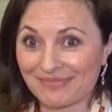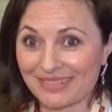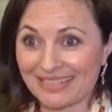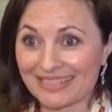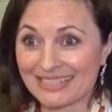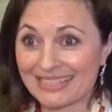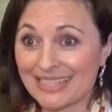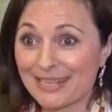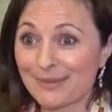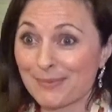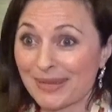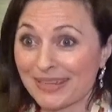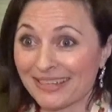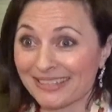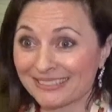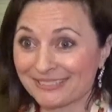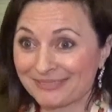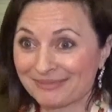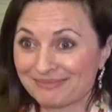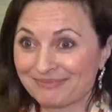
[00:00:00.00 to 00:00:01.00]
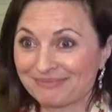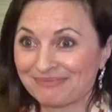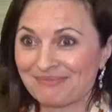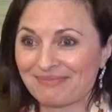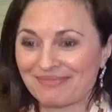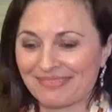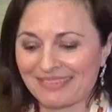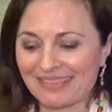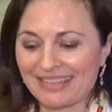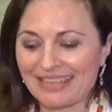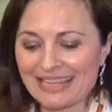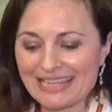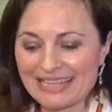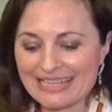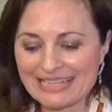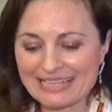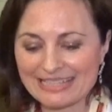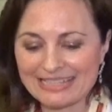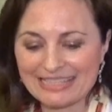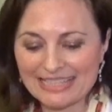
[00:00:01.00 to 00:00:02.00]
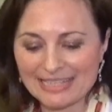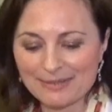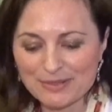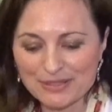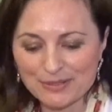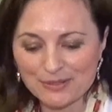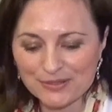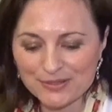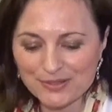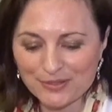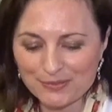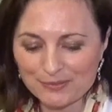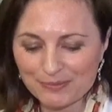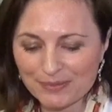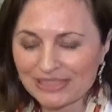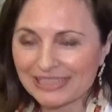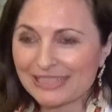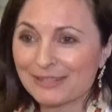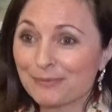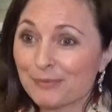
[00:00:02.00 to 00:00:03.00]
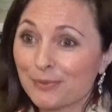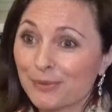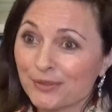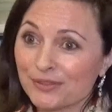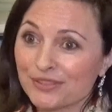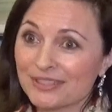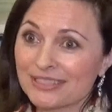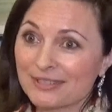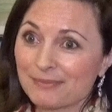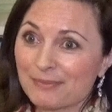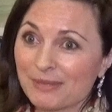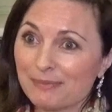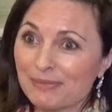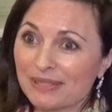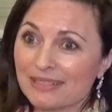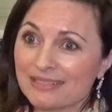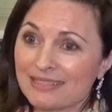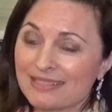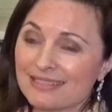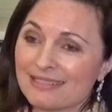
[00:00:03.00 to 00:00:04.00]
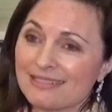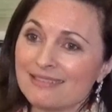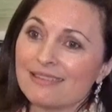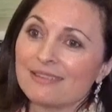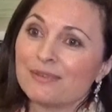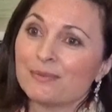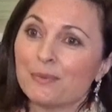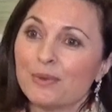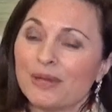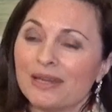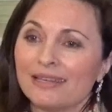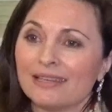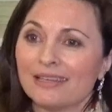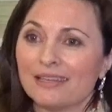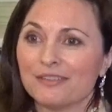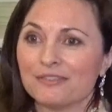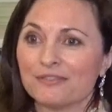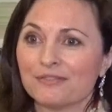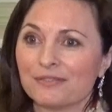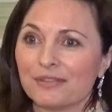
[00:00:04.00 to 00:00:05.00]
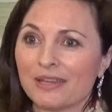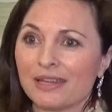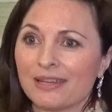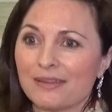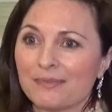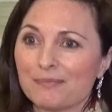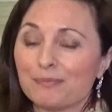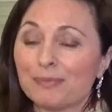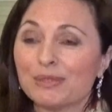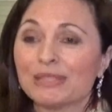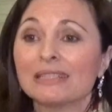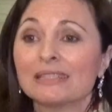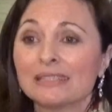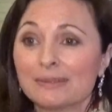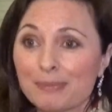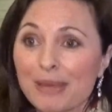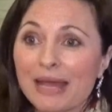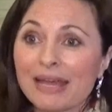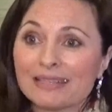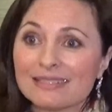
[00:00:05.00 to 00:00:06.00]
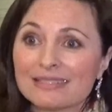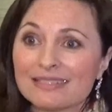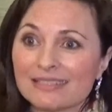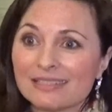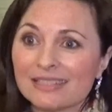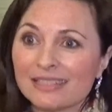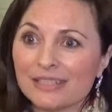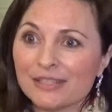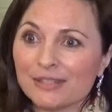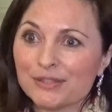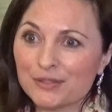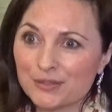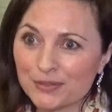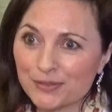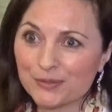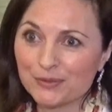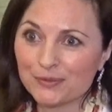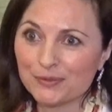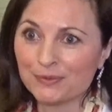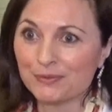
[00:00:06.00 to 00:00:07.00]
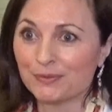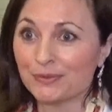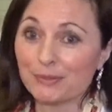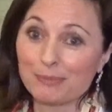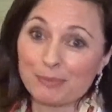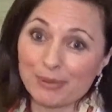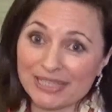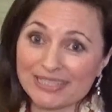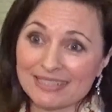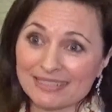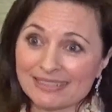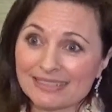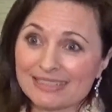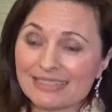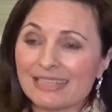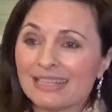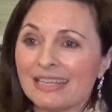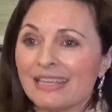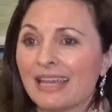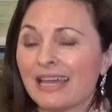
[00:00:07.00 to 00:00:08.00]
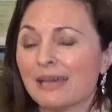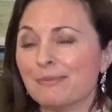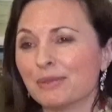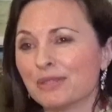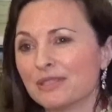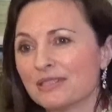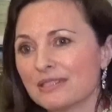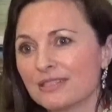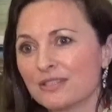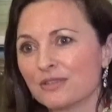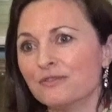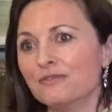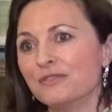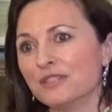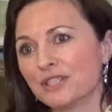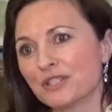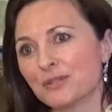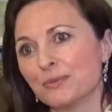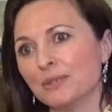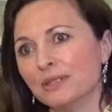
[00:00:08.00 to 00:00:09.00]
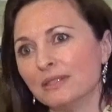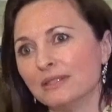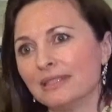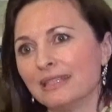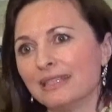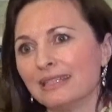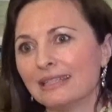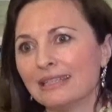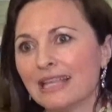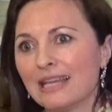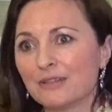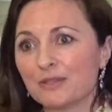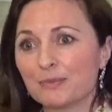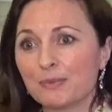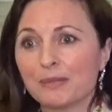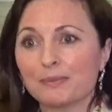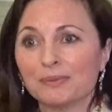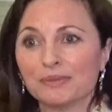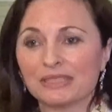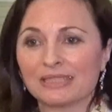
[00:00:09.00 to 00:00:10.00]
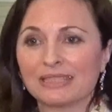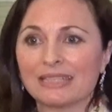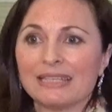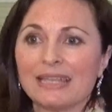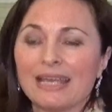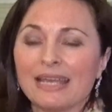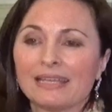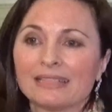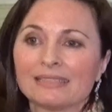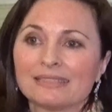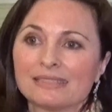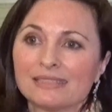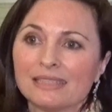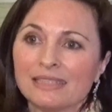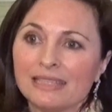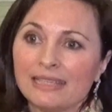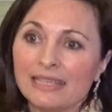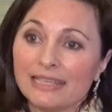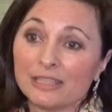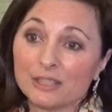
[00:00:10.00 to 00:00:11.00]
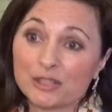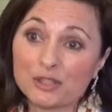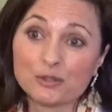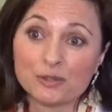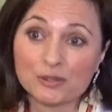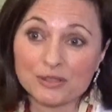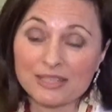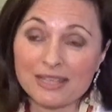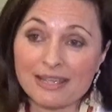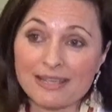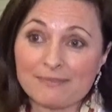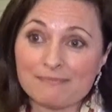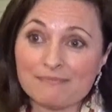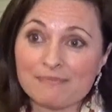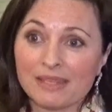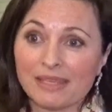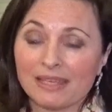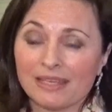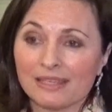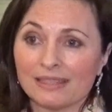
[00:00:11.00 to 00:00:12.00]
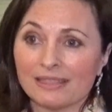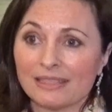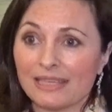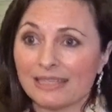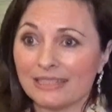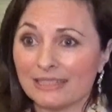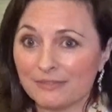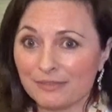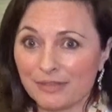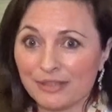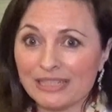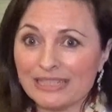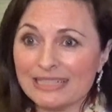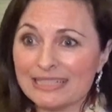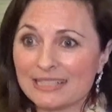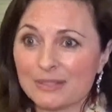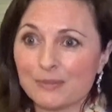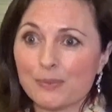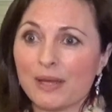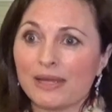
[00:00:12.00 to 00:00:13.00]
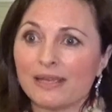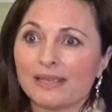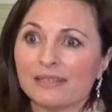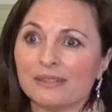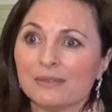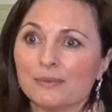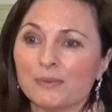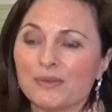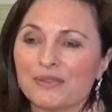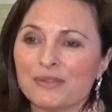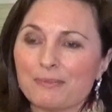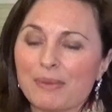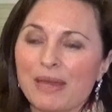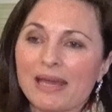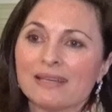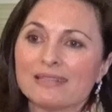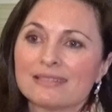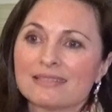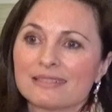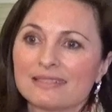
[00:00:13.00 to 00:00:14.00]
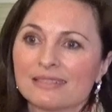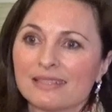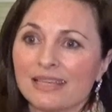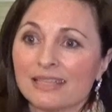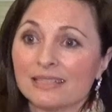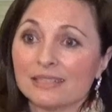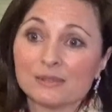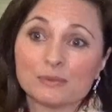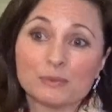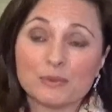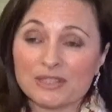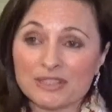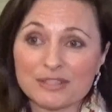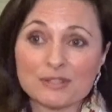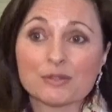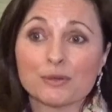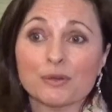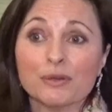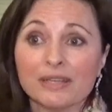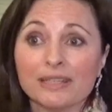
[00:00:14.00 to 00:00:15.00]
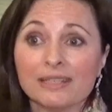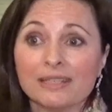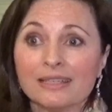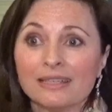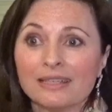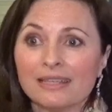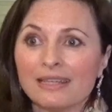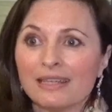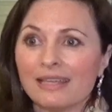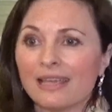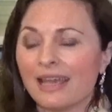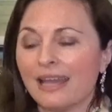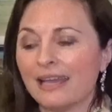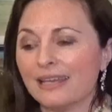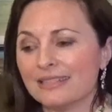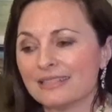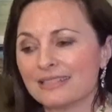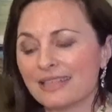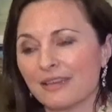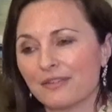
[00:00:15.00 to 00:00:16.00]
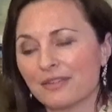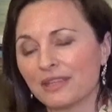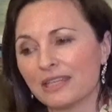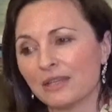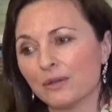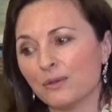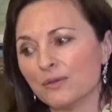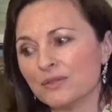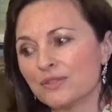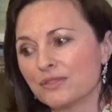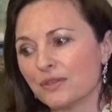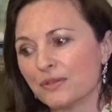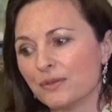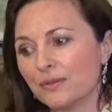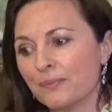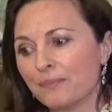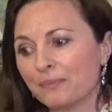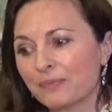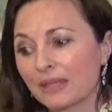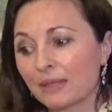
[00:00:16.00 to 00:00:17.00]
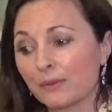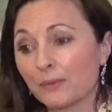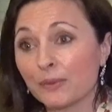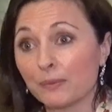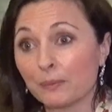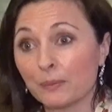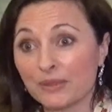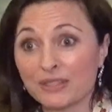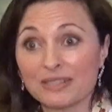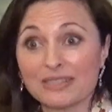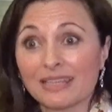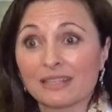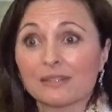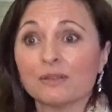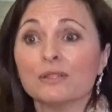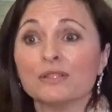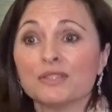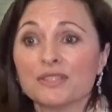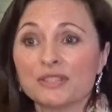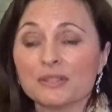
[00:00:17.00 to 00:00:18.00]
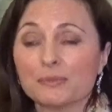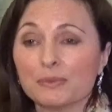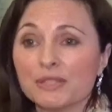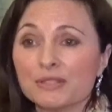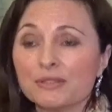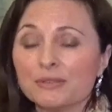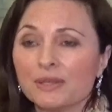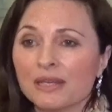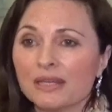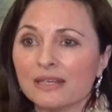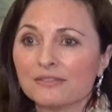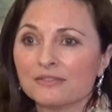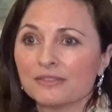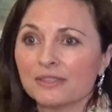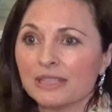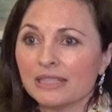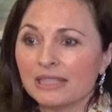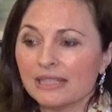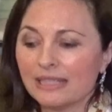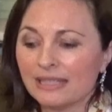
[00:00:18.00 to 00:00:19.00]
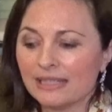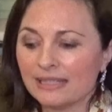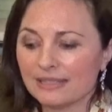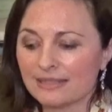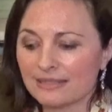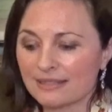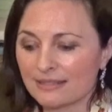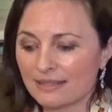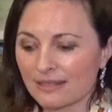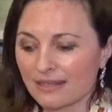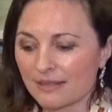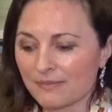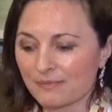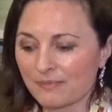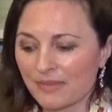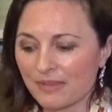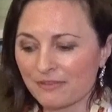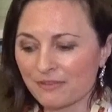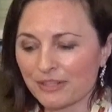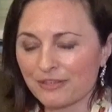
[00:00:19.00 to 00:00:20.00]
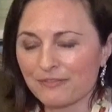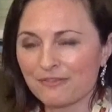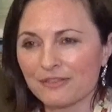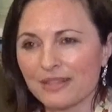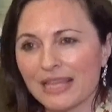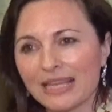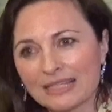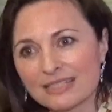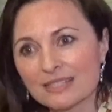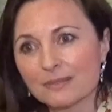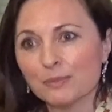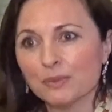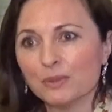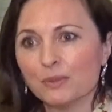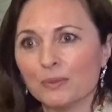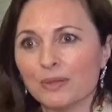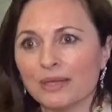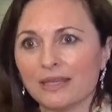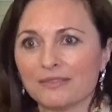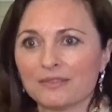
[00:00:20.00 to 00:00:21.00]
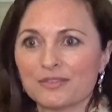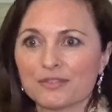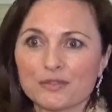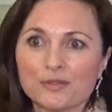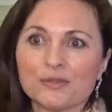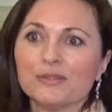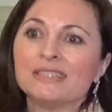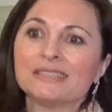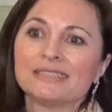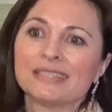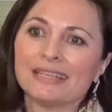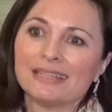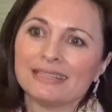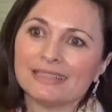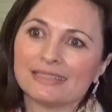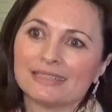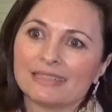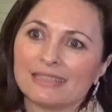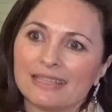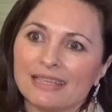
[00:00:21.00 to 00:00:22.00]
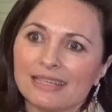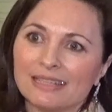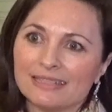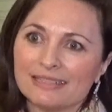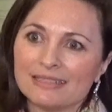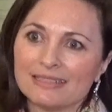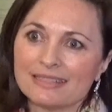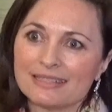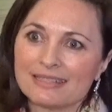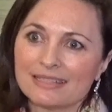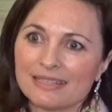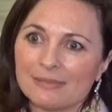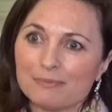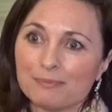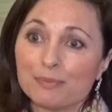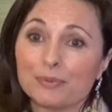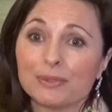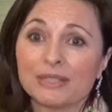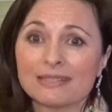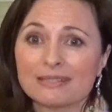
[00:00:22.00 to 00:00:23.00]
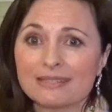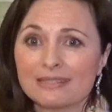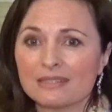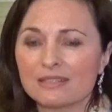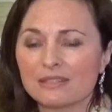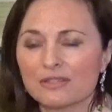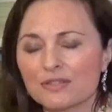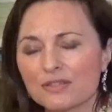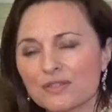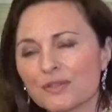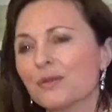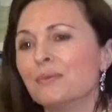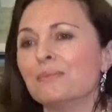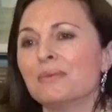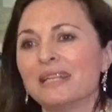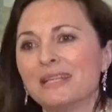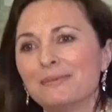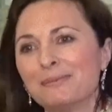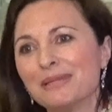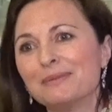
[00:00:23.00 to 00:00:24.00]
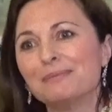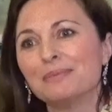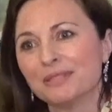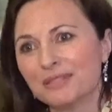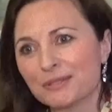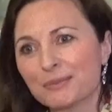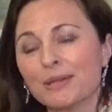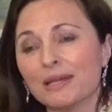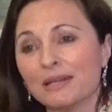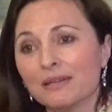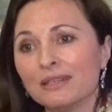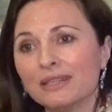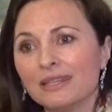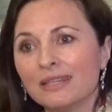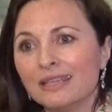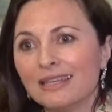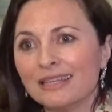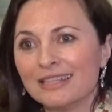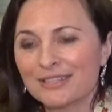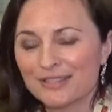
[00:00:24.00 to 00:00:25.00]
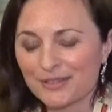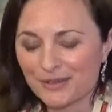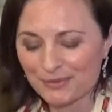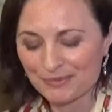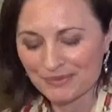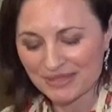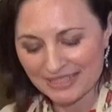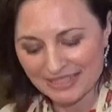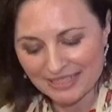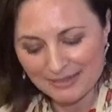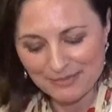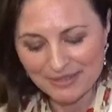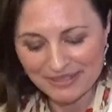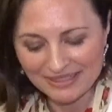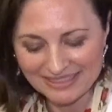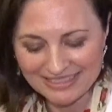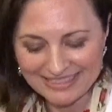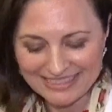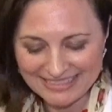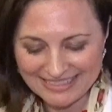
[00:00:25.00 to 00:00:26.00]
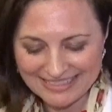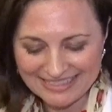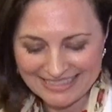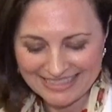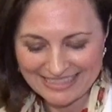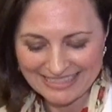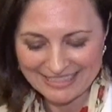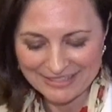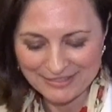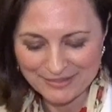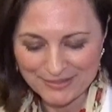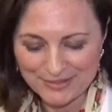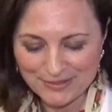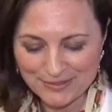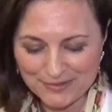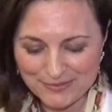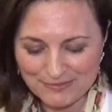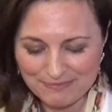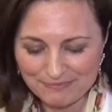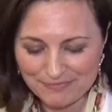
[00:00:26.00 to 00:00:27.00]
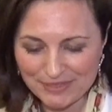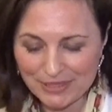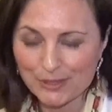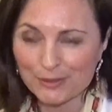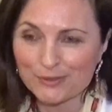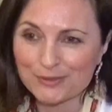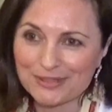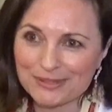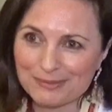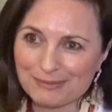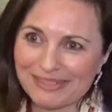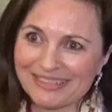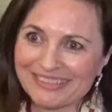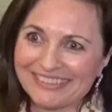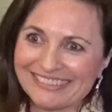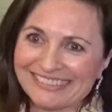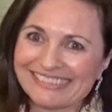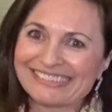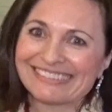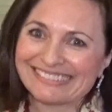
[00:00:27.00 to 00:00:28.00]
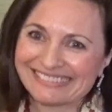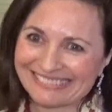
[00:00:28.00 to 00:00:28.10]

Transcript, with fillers: Cinema. Cinema is also really important to me because it's another way of um, bringing the past to the present. And because it's so visual, it allows people to connect in a short time and, and in a very easy way with the past and with the story. And I think it also, with, with the technology that we do have, it's um, a very flexible way of storytelling and it brings it to so many people as well. So cinema is, is also close to my heart.